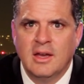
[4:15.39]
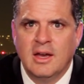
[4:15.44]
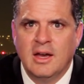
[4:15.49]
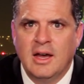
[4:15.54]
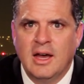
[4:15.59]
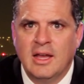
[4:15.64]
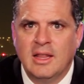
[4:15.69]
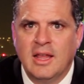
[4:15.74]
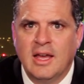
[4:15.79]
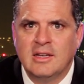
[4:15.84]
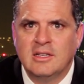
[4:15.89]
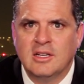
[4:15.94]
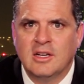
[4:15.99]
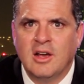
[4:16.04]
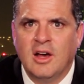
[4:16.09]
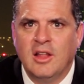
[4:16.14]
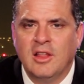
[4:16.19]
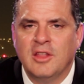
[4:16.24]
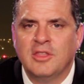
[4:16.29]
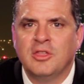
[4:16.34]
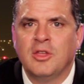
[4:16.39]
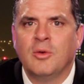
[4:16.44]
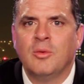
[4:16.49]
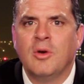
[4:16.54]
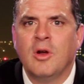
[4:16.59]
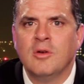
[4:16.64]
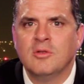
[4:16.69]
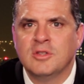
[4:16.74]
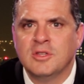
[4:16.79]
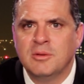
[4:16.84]
I like to call it, the
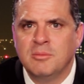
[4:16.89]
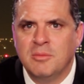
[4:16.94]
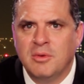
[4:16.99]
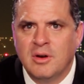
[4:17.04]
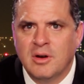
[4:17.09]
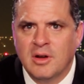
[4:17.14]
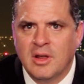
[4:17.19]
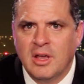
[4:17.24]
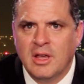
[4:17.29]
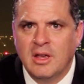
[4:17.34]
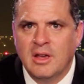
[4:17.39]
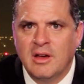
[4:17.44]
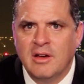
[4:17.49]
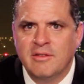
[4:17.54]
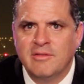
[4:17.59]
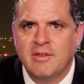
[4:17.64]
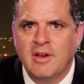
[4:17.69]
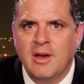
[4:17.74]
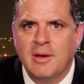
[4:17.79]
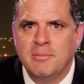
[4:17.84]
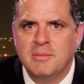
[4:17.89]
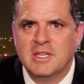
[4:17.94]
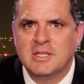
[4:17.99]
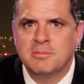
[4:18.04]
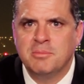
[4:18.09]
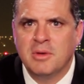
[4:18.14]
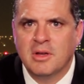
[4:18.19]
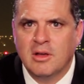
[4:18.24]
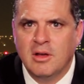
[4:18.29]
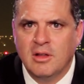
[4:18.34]
Rosenberging of
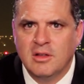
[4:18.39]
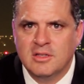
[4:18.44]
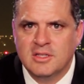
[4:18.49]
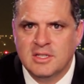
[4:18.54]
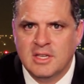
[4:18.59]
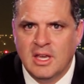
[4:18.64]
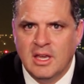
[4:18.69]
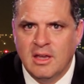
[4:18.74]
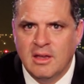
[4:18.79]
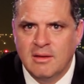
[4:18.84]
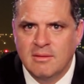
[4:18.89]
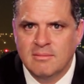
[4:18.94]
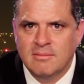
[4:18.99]
Ms. Mikulski.